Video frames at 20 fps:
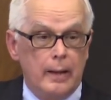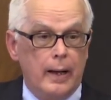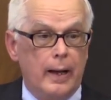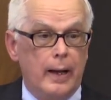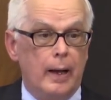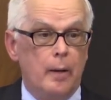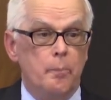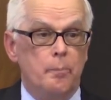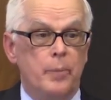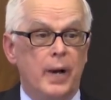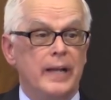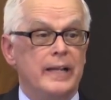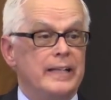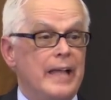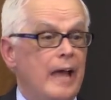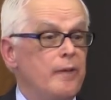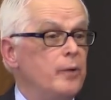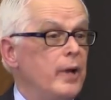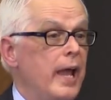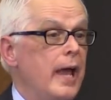
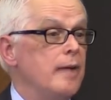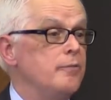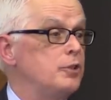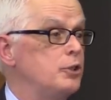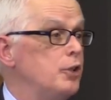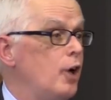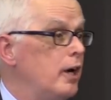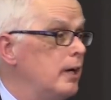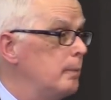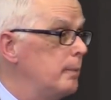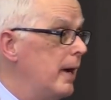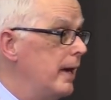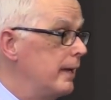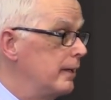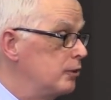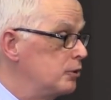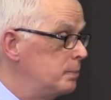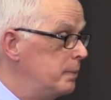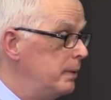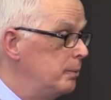But we have to talk about
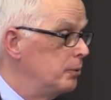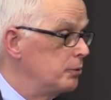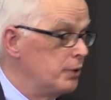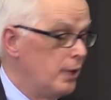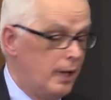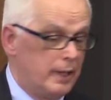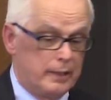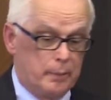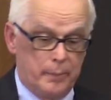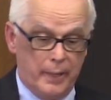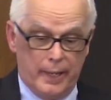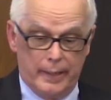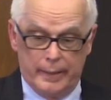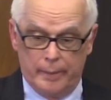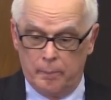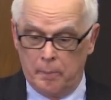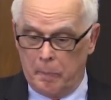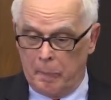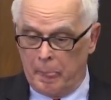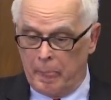it because people talk about it.